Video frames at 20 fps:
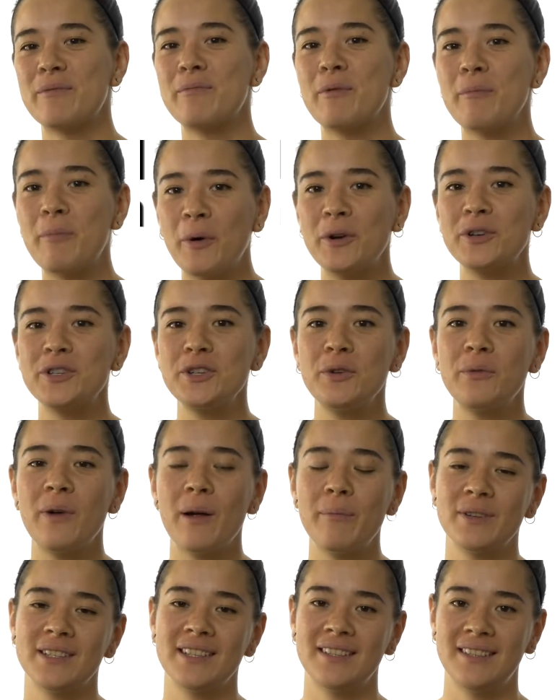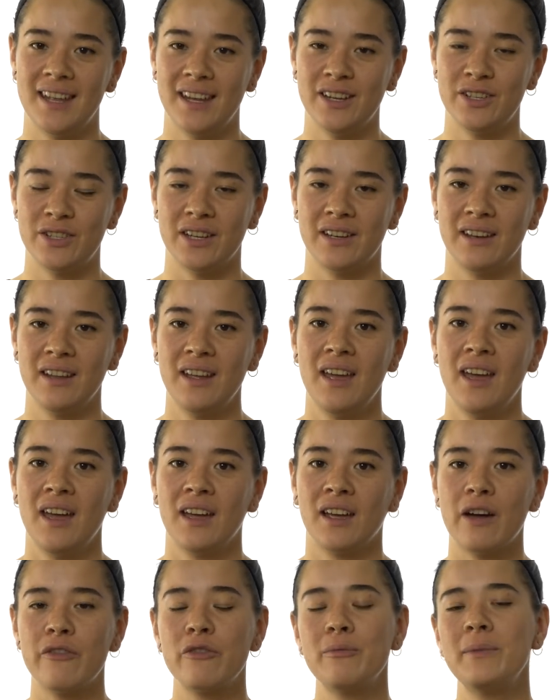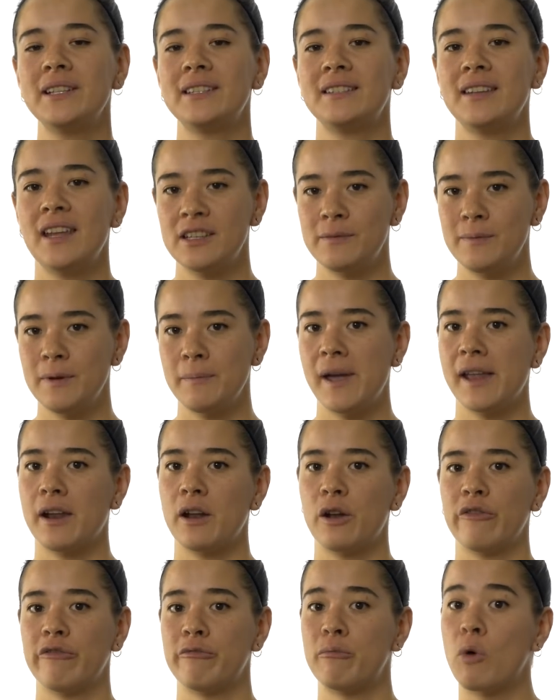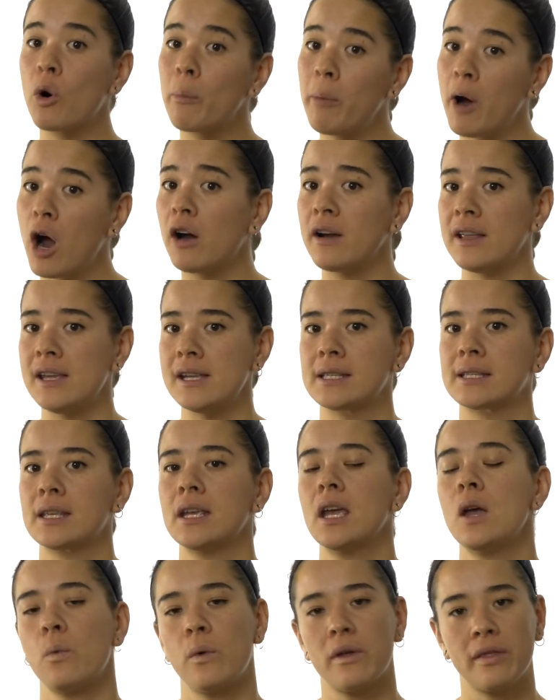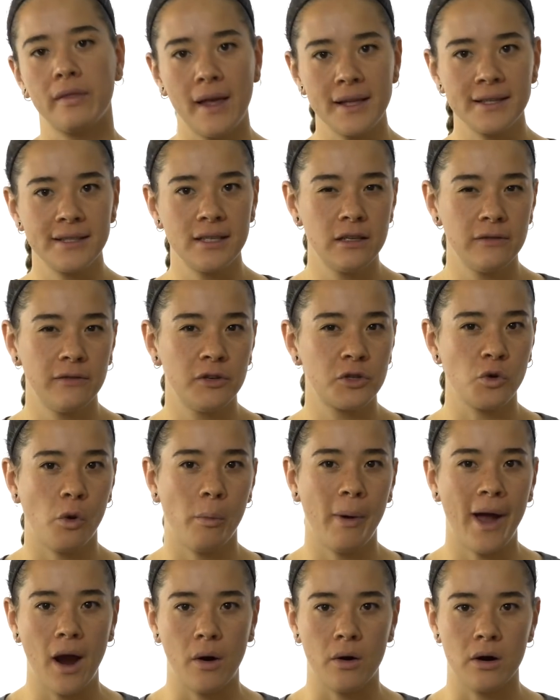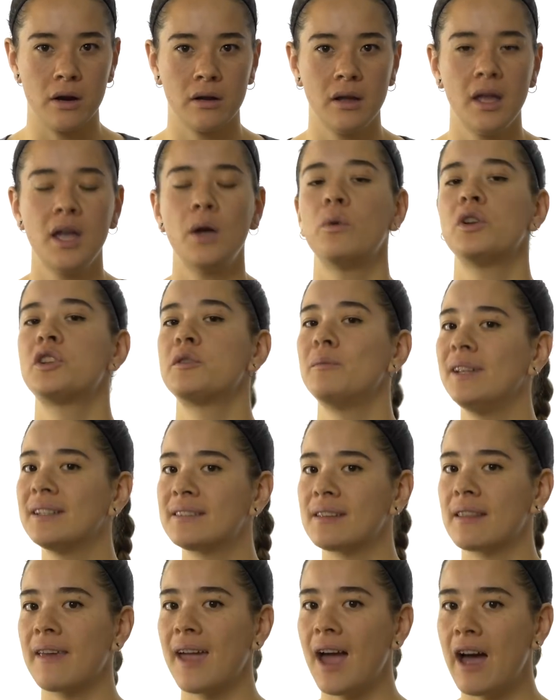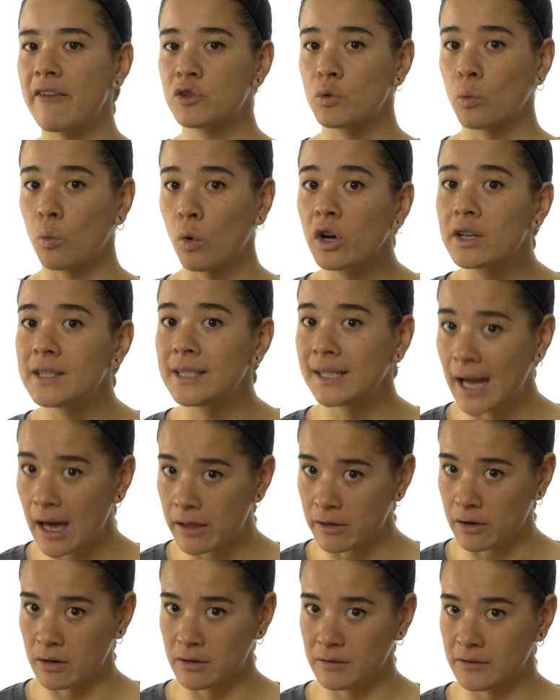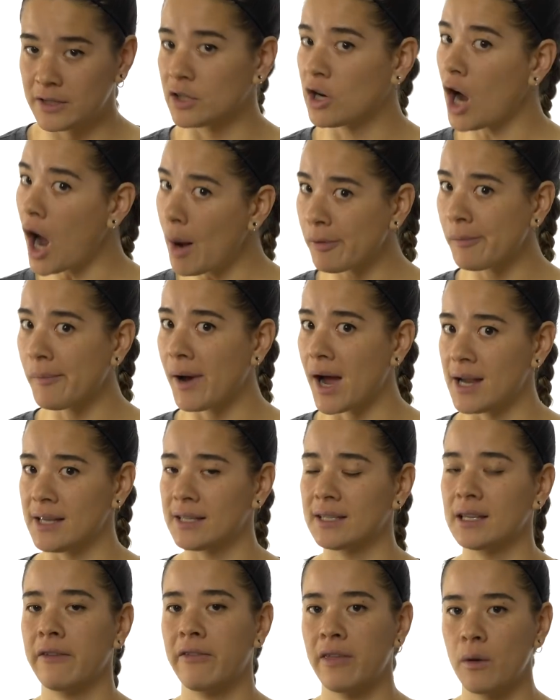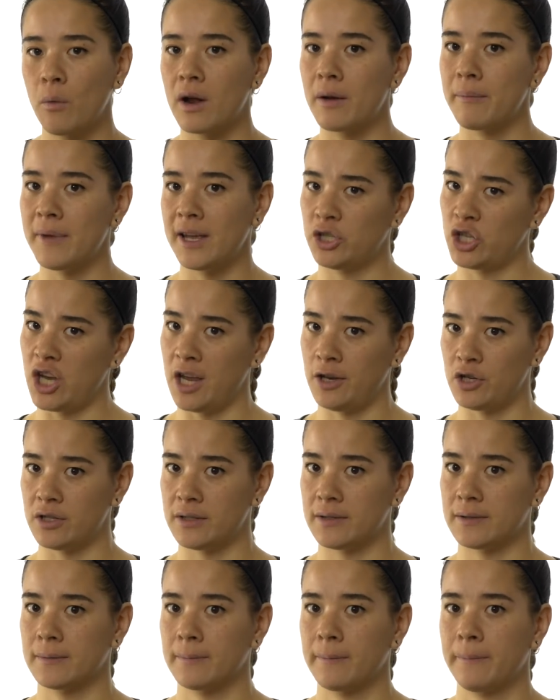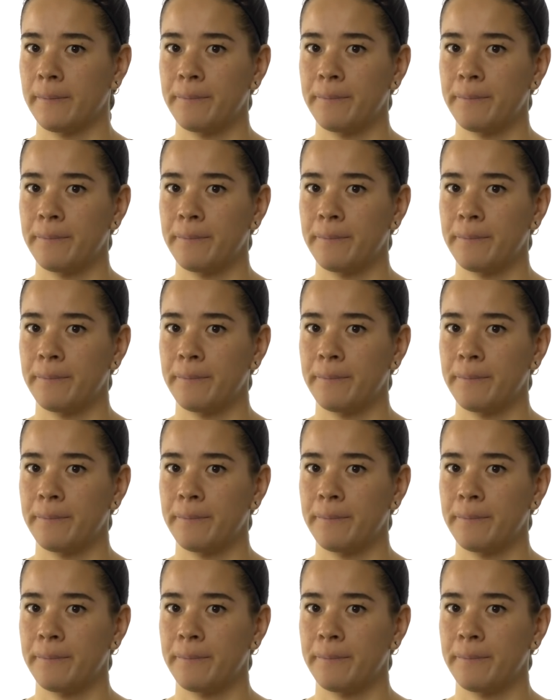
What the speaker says: with proportional representation, governments tend to be made out of more parties with less individual power, which means that they have to work together to compromise if they want to make changes.